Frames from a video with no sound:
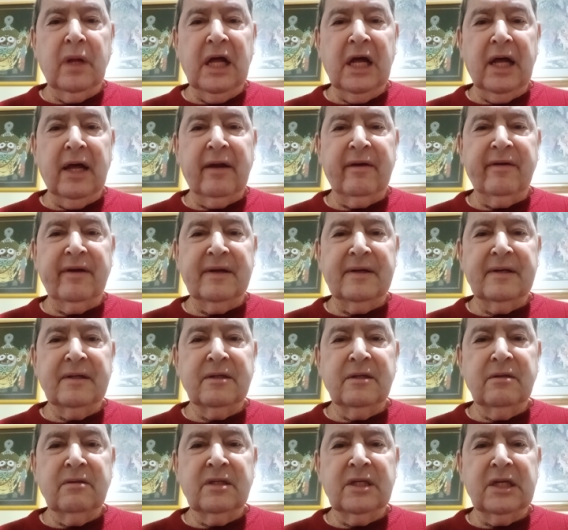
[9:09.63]

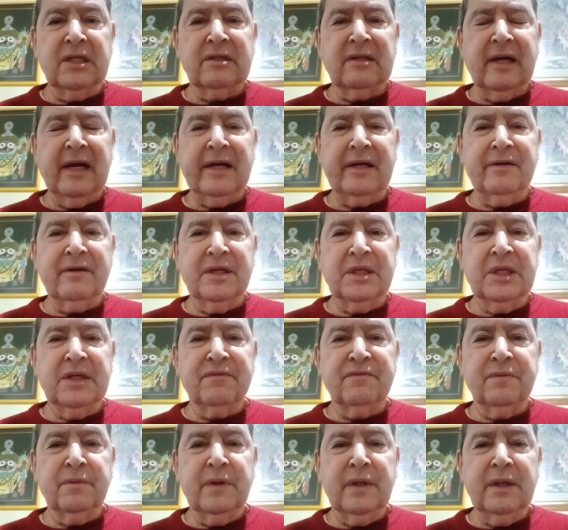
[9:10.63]
and just like
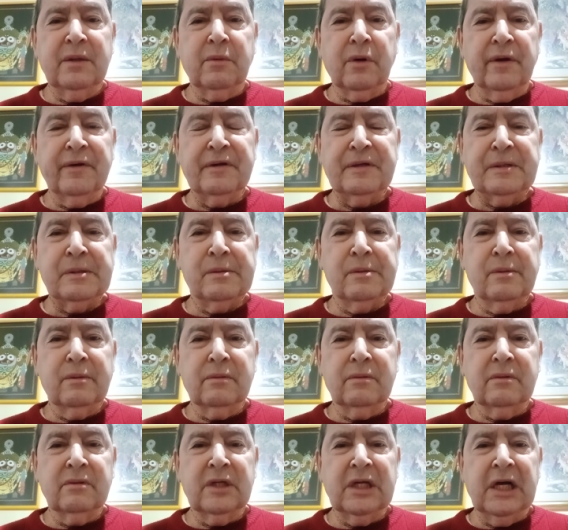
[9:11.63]
if we want
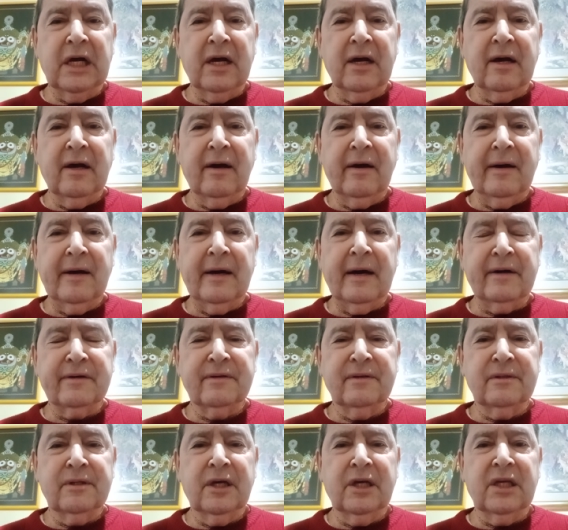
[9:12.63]
to, uh, how
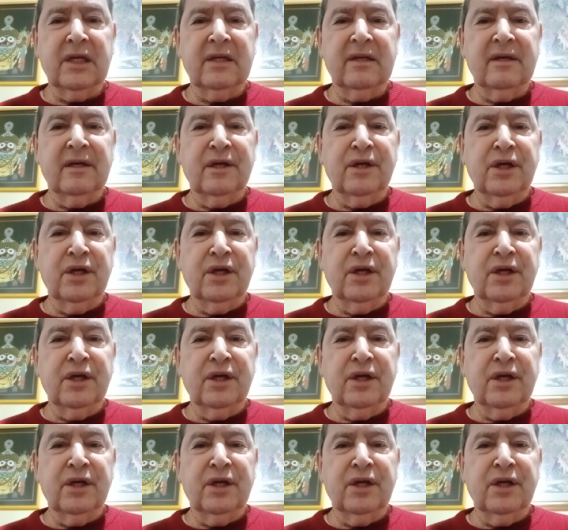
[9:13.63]
can you say,